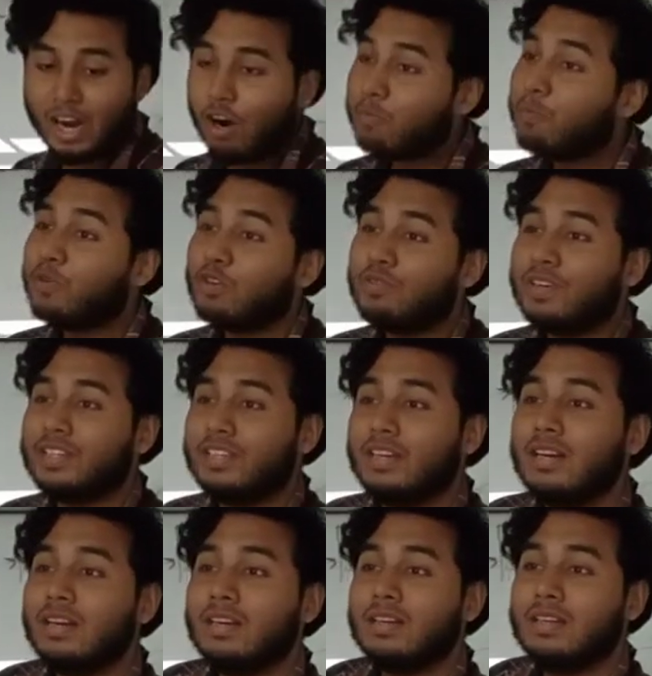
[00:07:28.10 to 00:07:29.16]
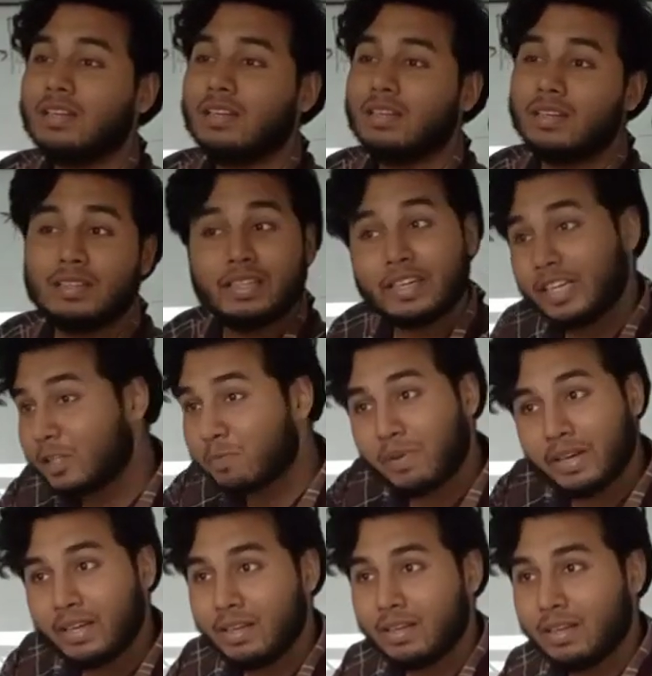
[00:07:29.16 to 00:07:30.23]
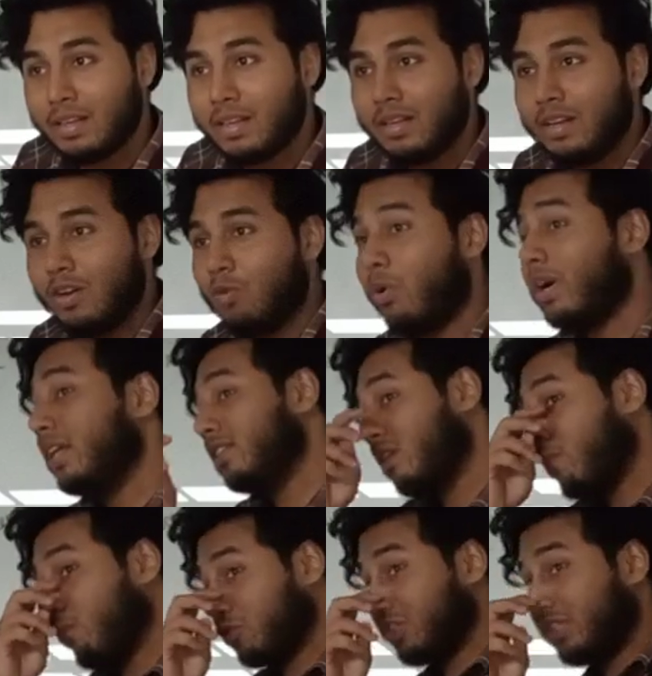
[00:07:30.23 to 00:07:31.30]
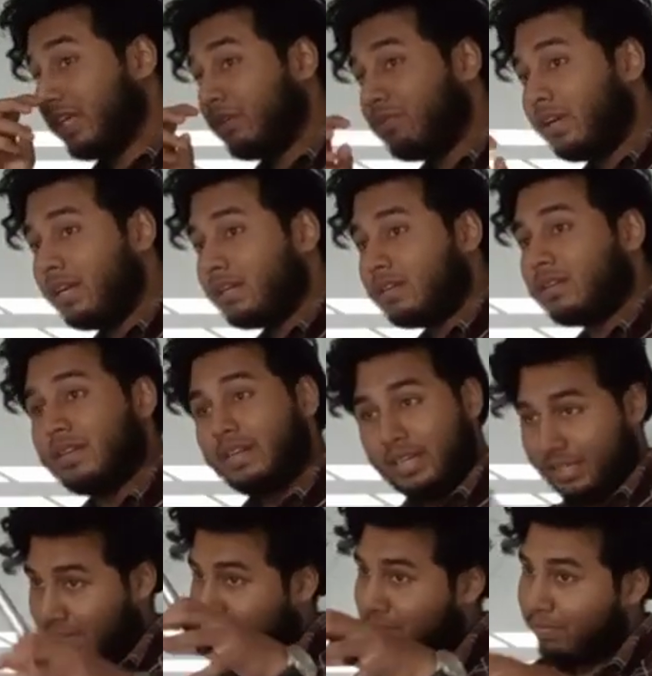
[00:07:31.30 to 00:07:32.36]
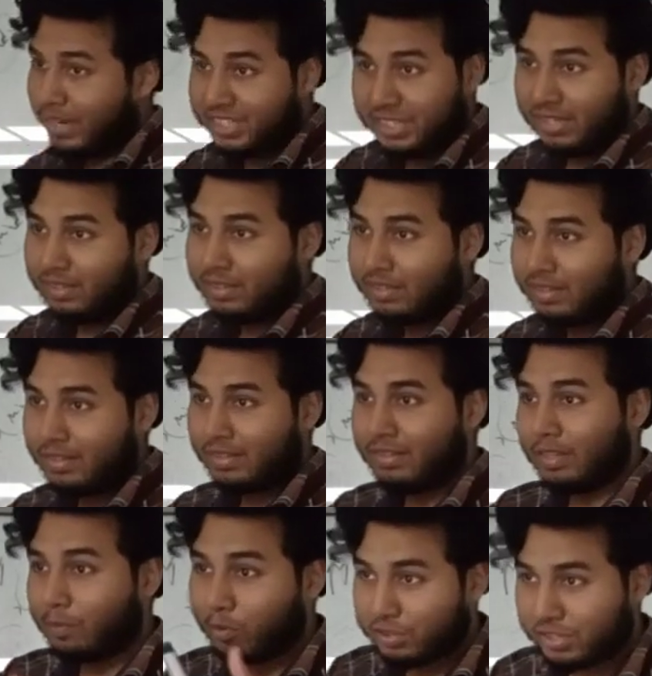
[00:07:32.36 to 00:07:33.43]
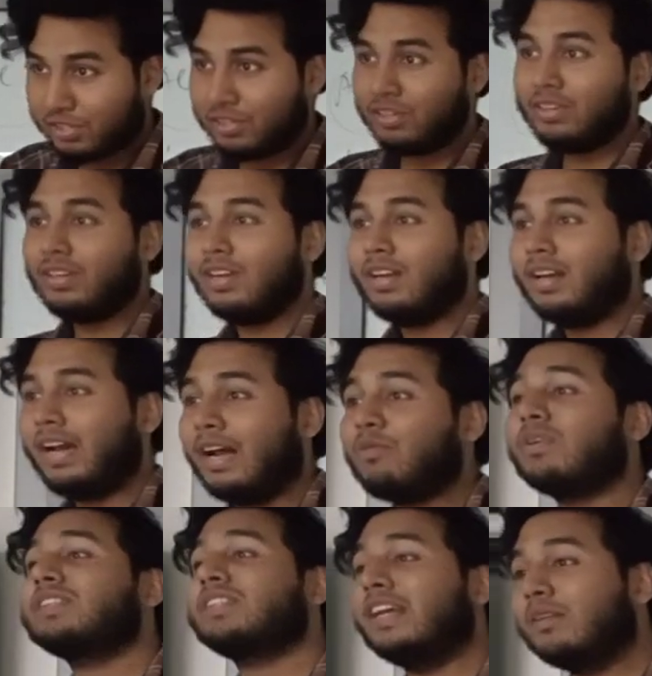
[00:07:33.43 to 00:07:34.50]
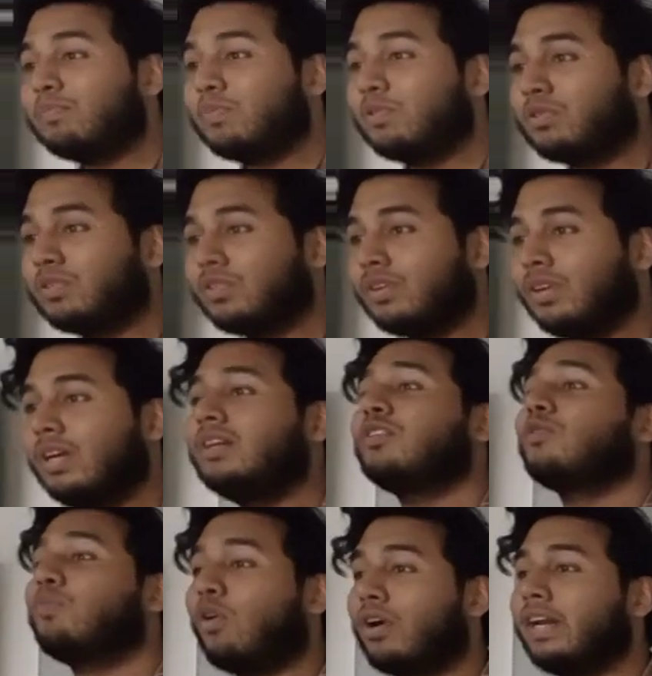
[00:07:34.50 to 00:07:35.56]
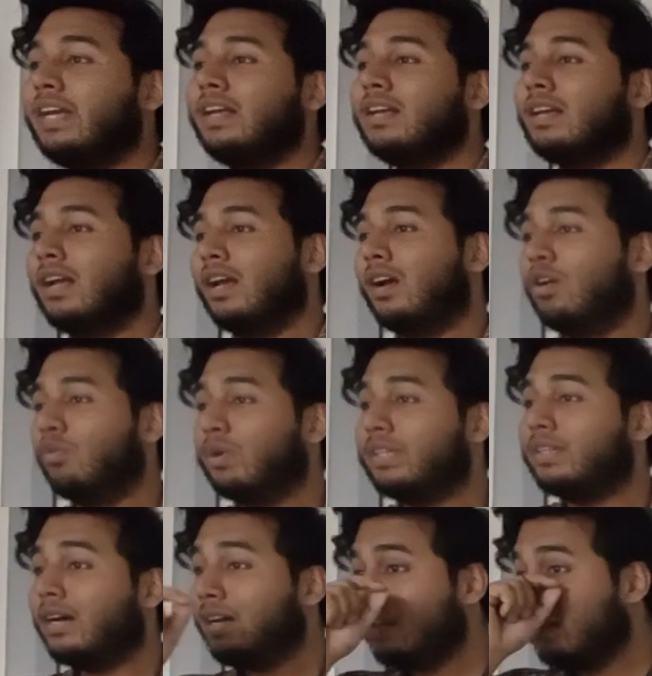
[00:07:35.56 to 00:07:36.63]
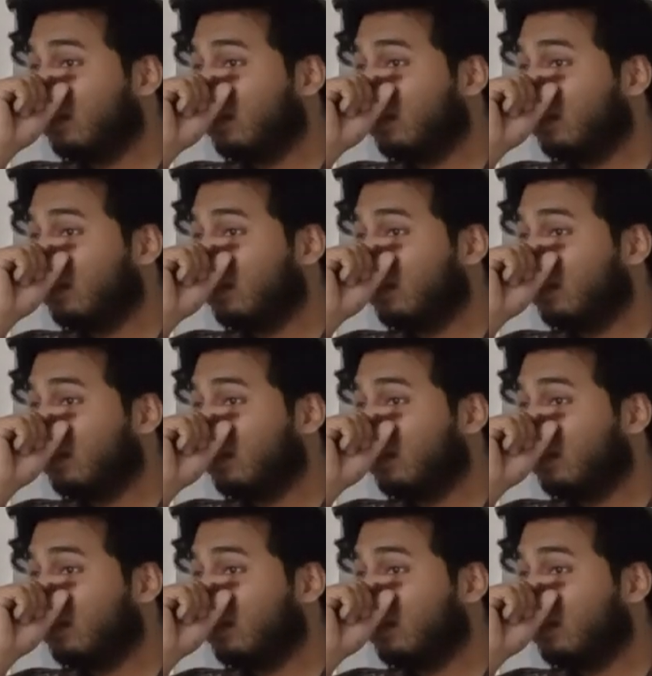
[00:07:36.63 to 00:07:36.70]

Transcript: the output over there? The display. What is the processing unit inside the machine? The processor. And what's the input? Your body with the